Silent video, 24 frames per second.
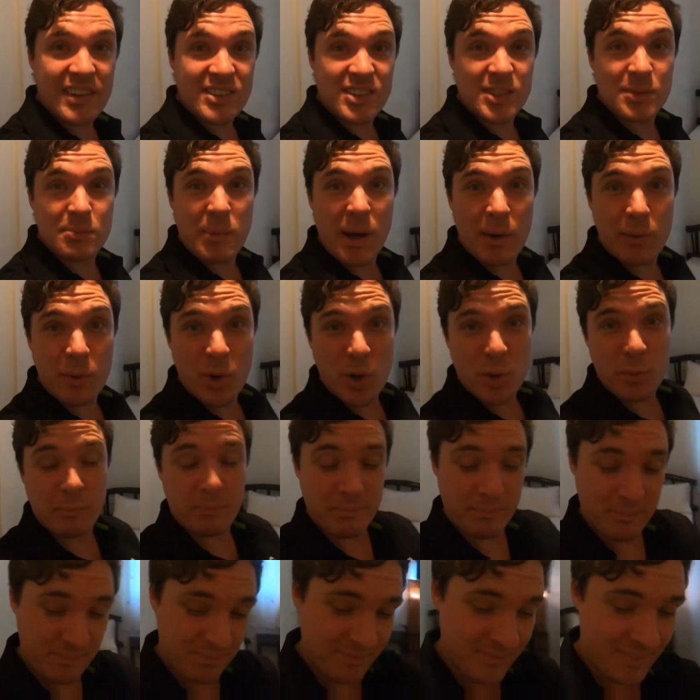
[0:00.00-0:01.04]
this is my
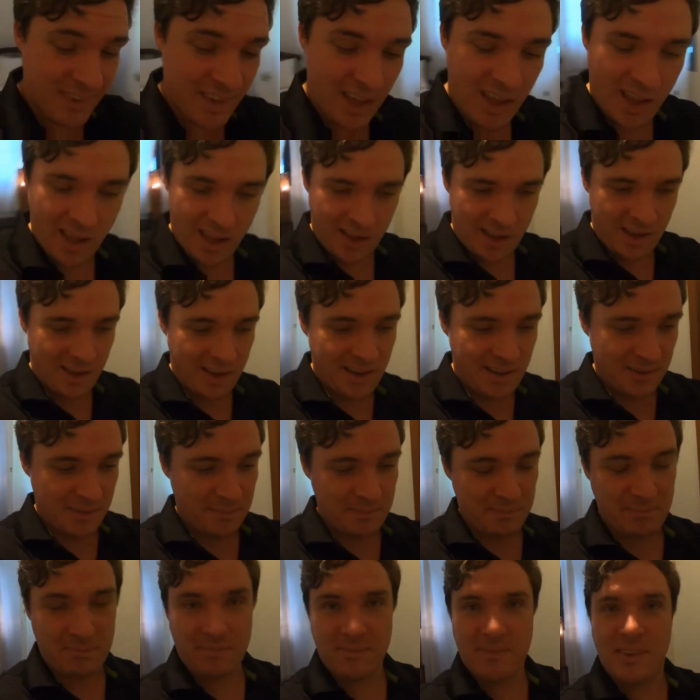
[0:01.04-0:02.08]
room.
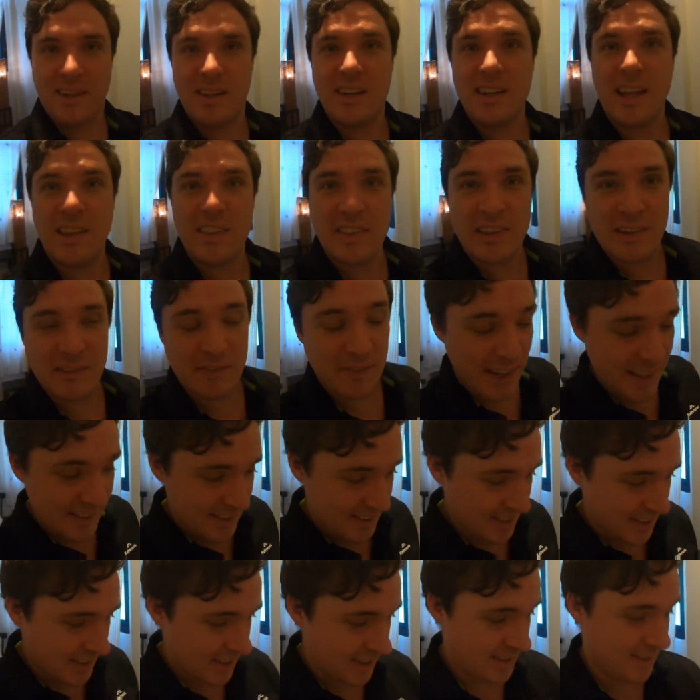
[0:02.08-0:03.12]
Nothing
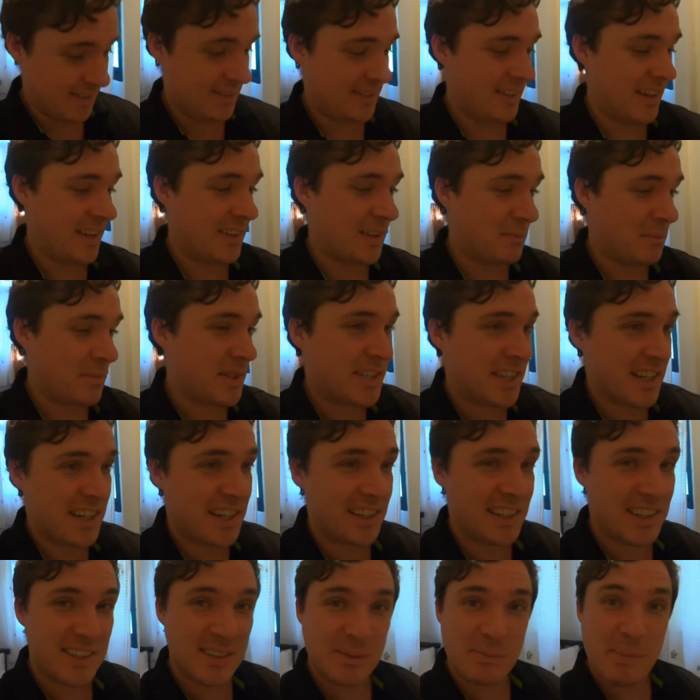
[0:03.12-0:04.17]
fancy, nothing
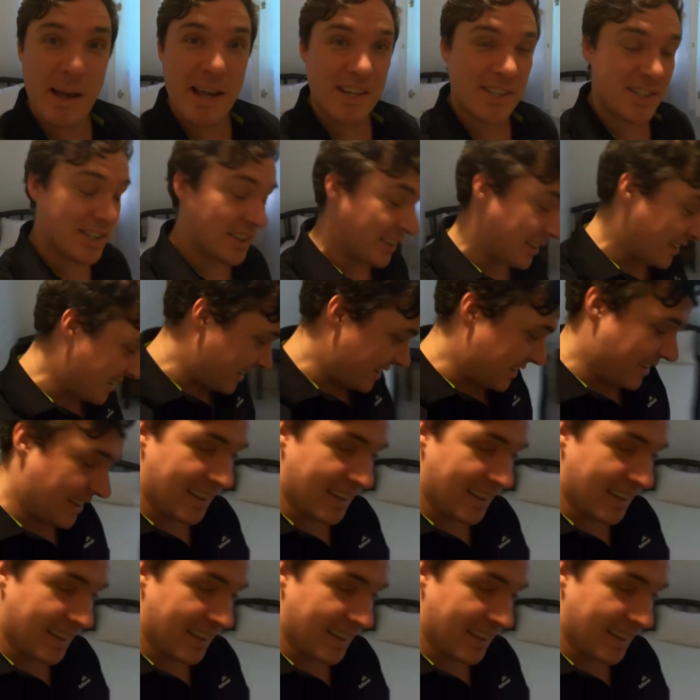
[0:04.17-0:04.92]
particularly special.